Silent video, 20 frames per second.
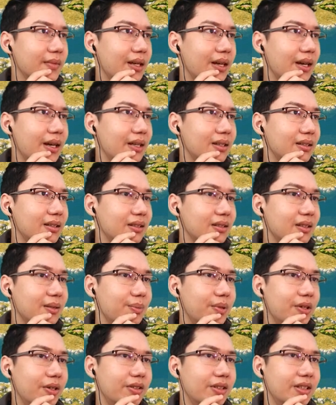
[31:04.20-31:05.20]
and the
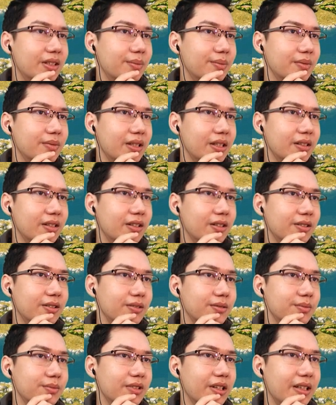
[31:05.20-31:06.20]
podium can
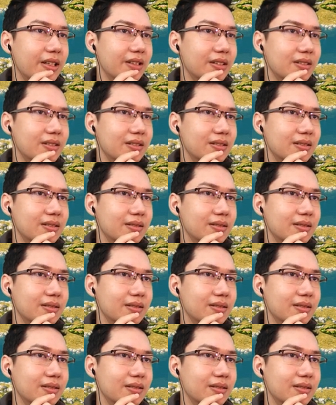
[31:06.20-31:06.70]
go right